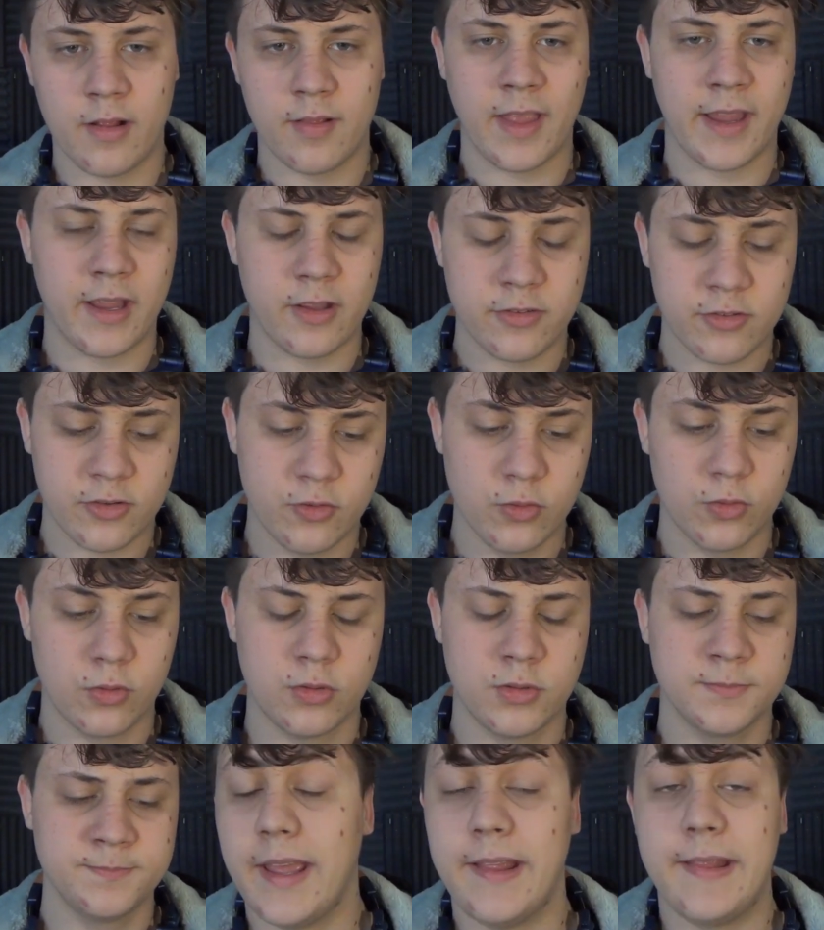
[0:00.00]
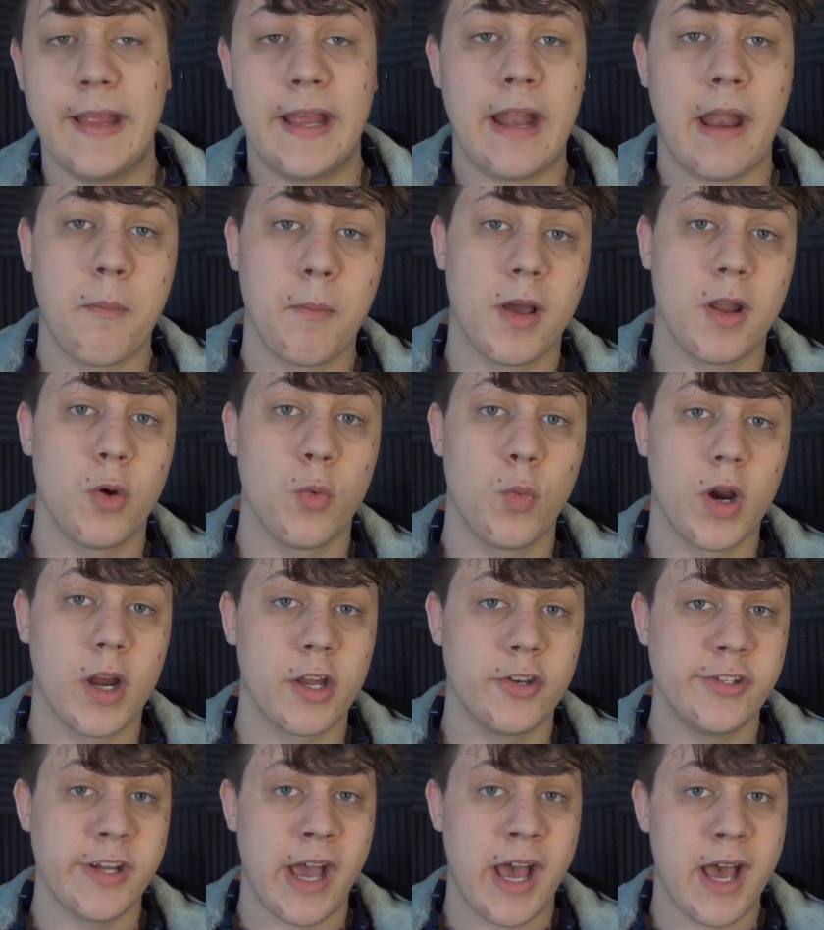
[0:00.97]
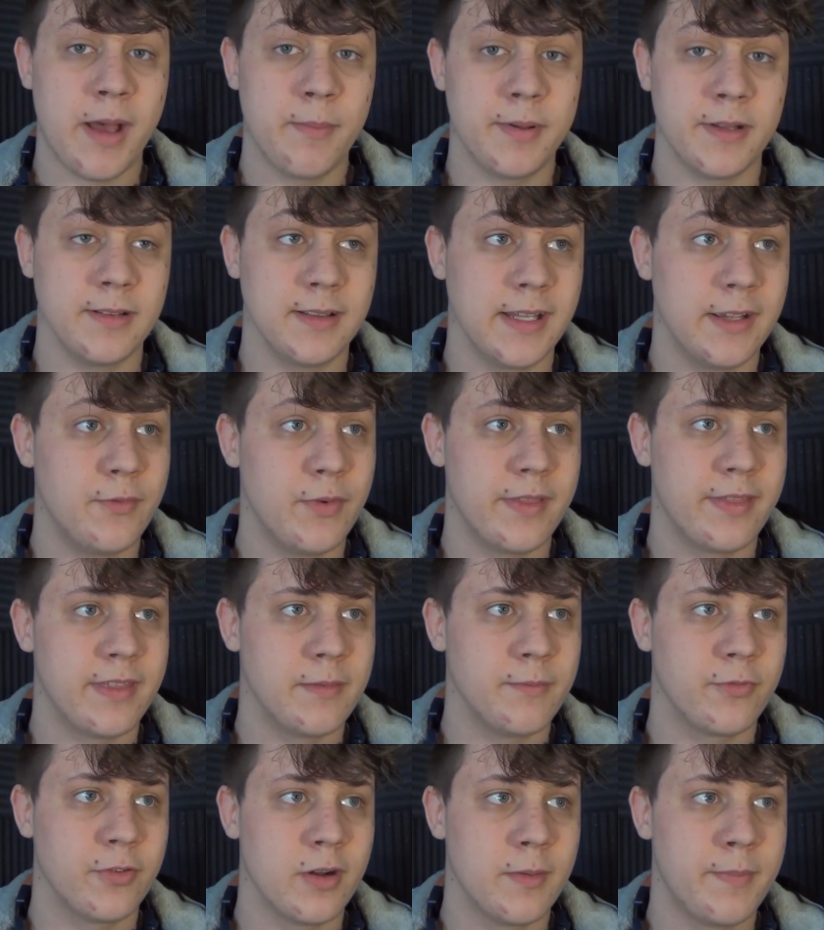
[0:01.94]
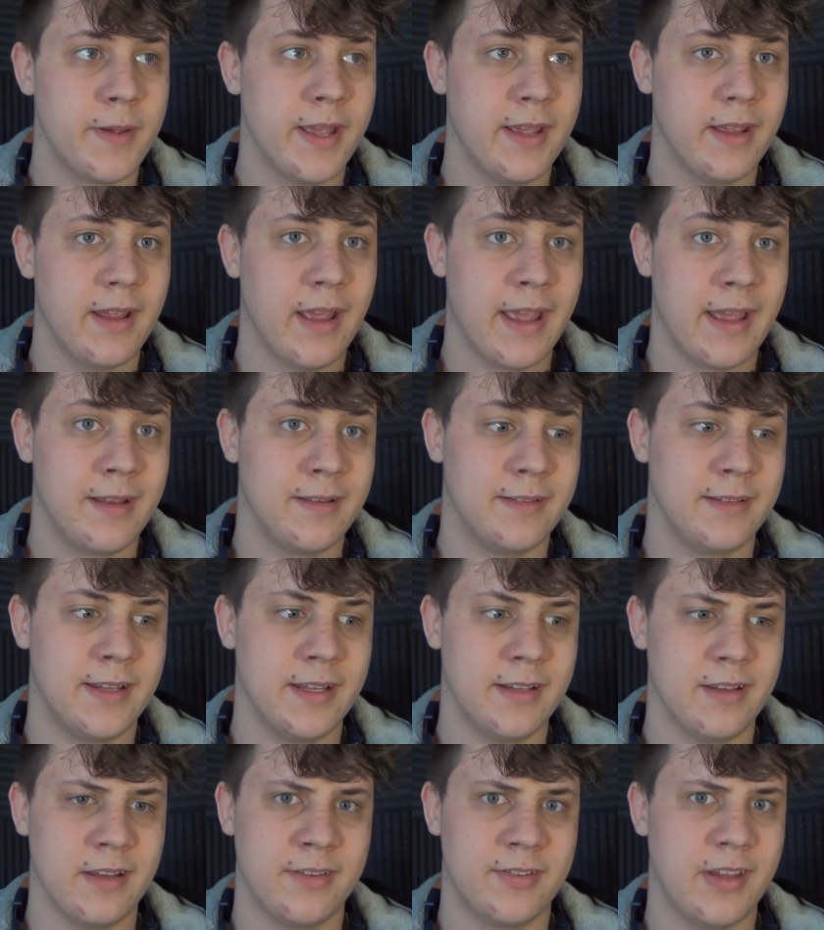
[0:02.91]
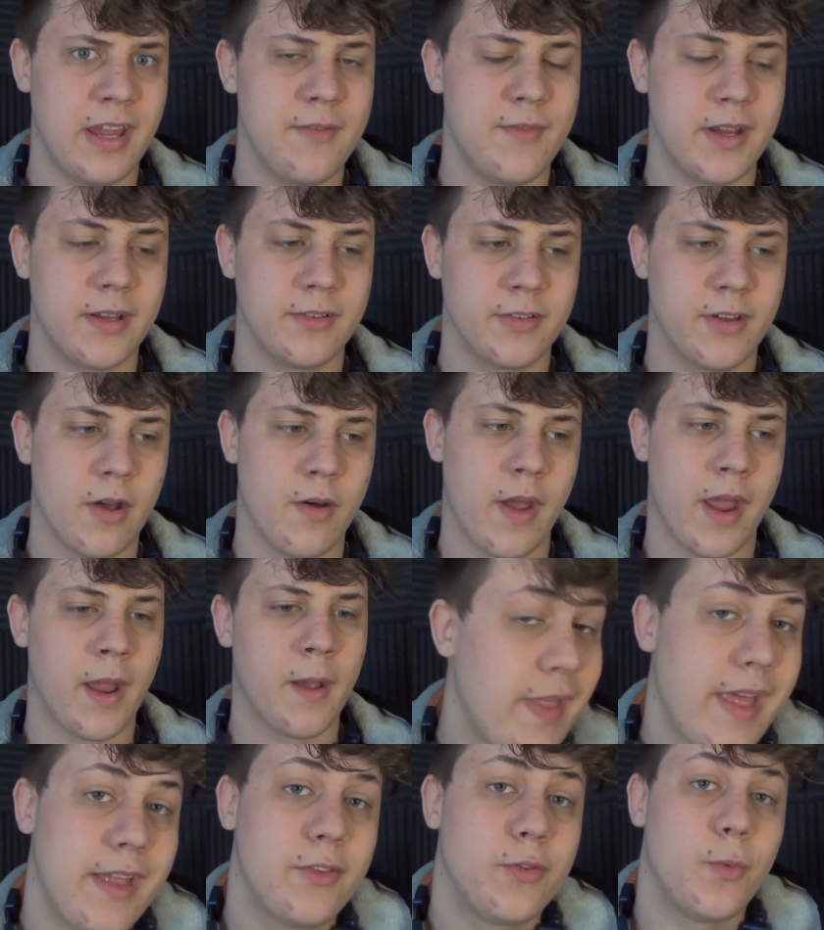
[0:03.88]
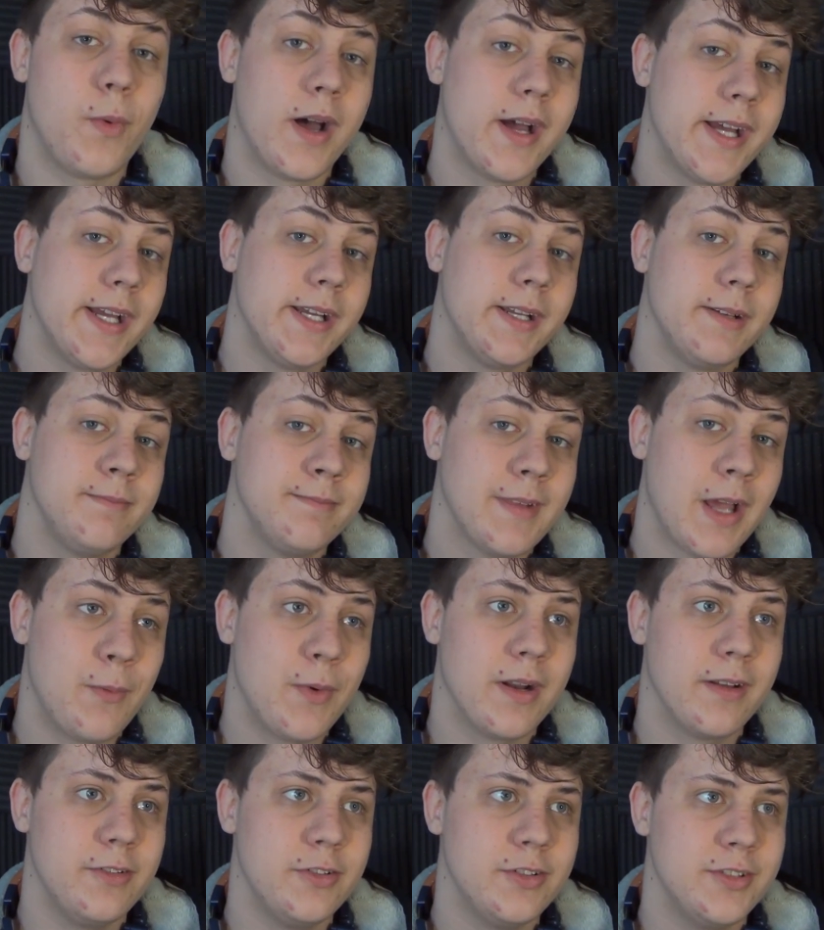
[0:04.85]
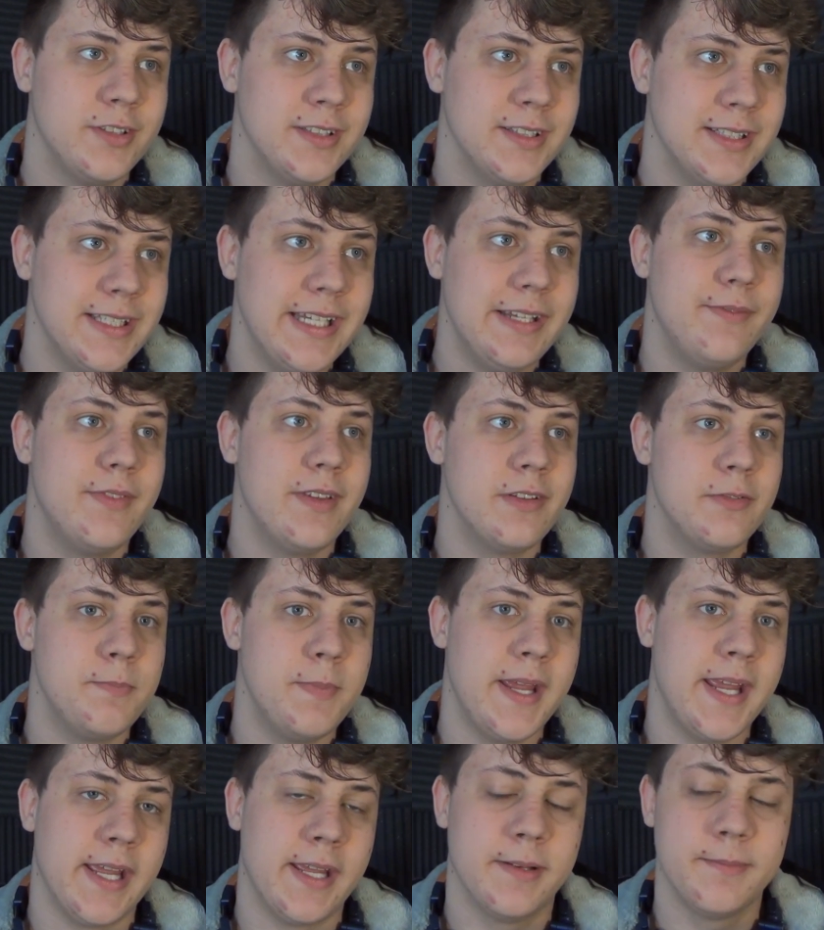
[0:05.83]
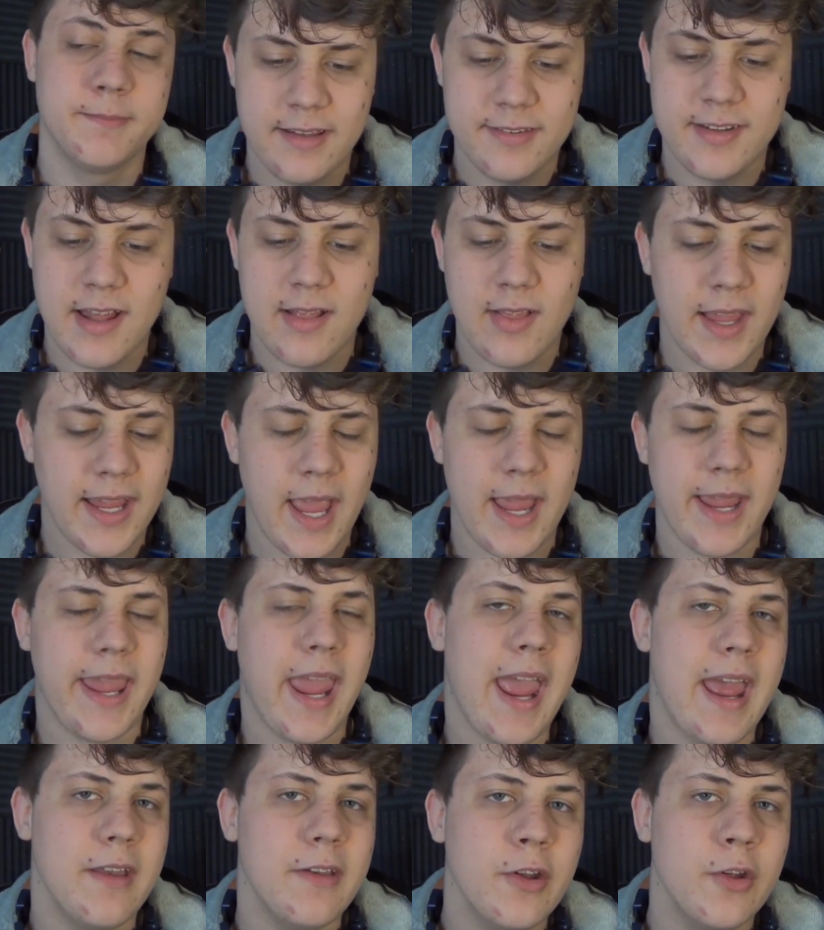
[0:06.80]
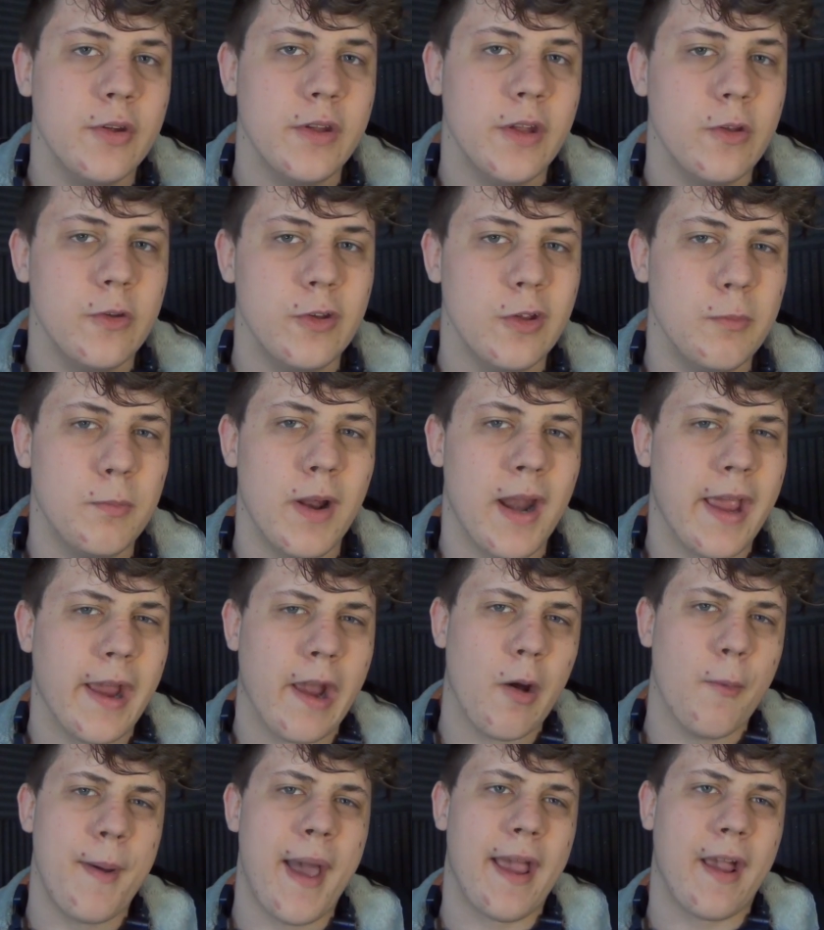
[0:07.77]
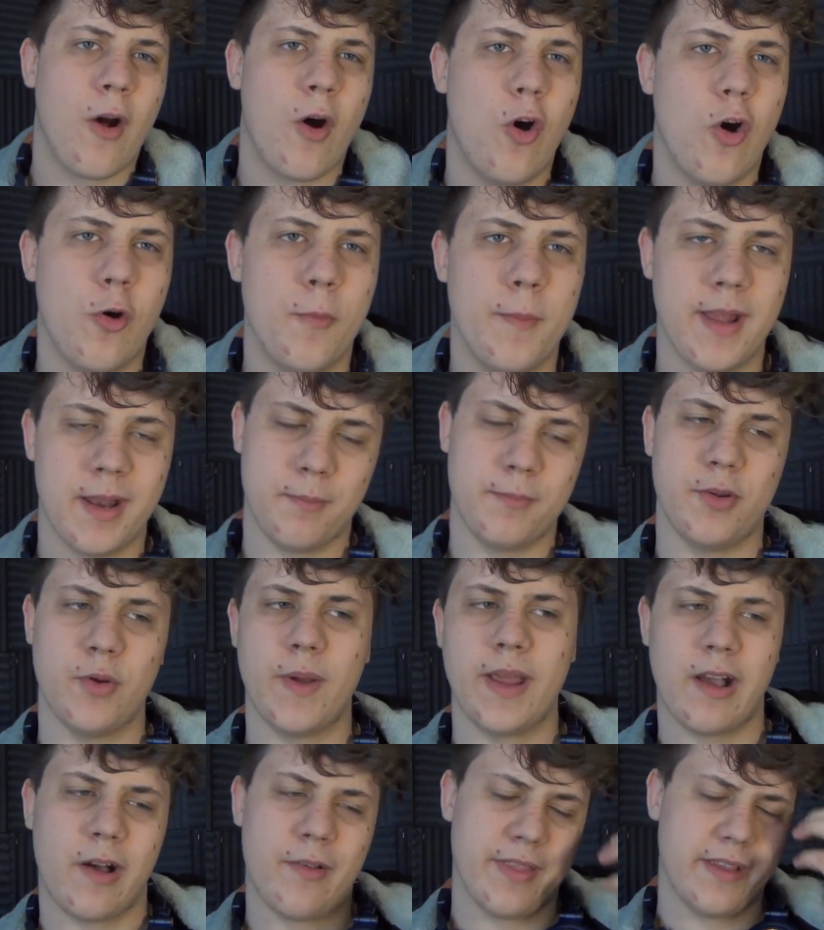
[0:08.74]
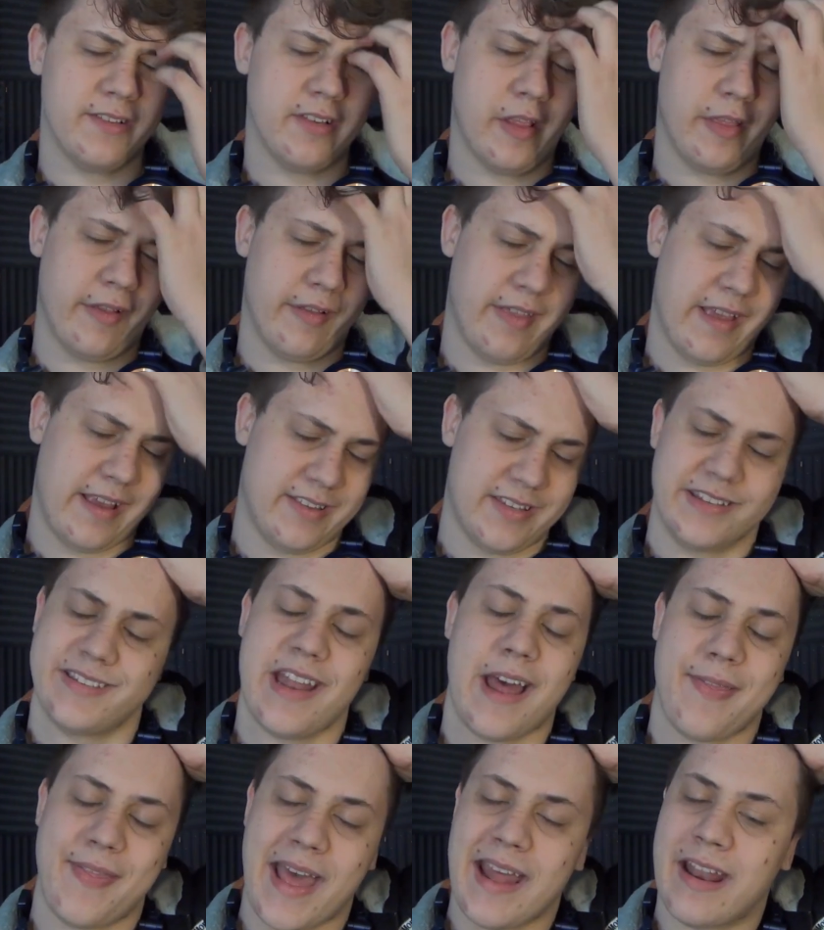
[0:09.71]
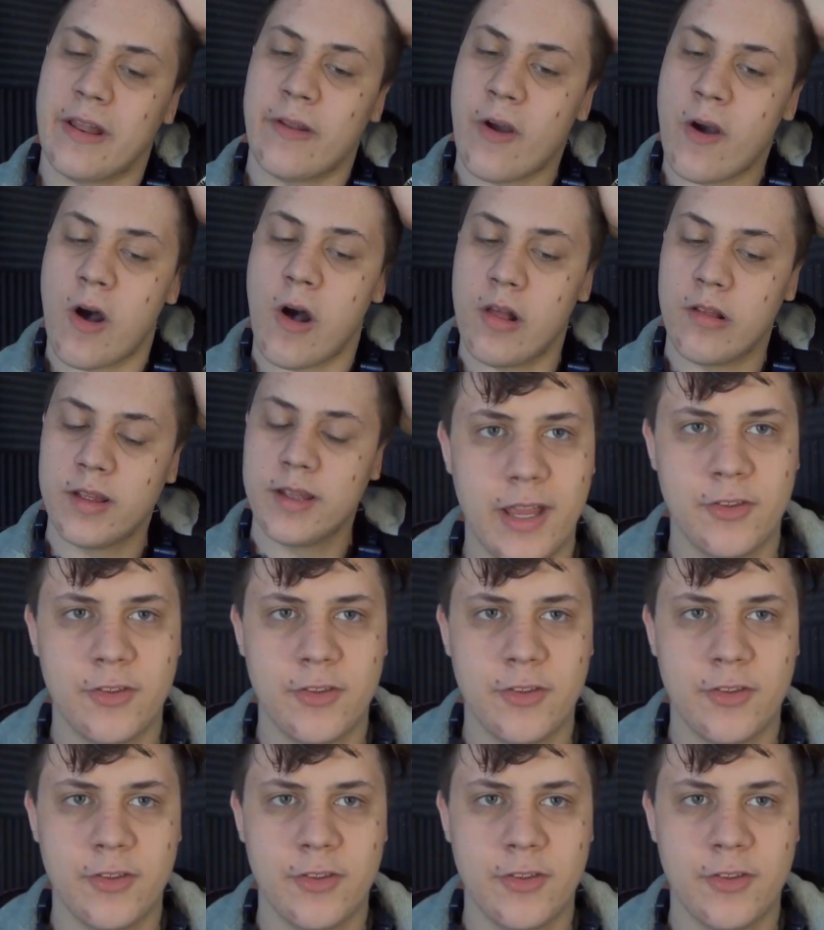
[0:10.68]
like a school, and then I'm going to work a job and live with them for a bit and get a savings going. So that's why I want to just leave this be. And it's not like I can't do YouTube when I go back home and I'm doing all these other things. It's not that at all.